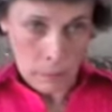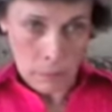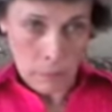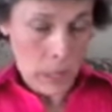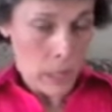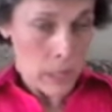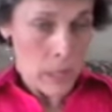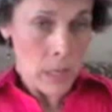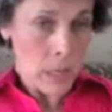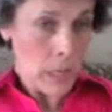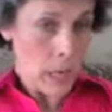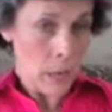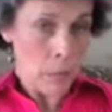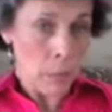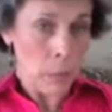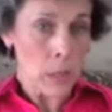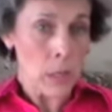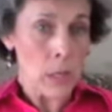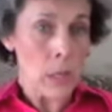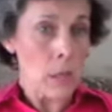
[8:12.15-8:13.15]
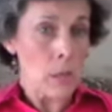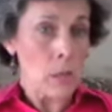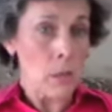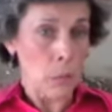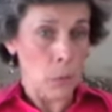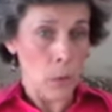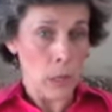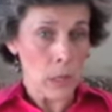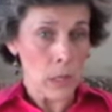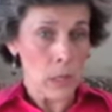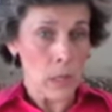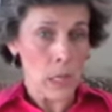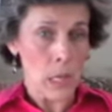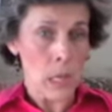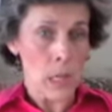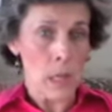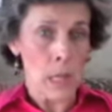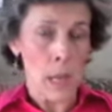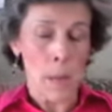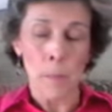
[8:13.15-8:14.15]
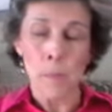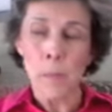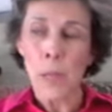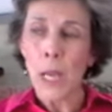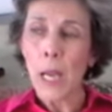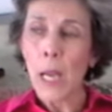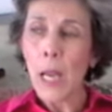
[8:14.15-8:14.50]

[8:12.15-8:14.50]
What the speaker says: 99% of what is in them.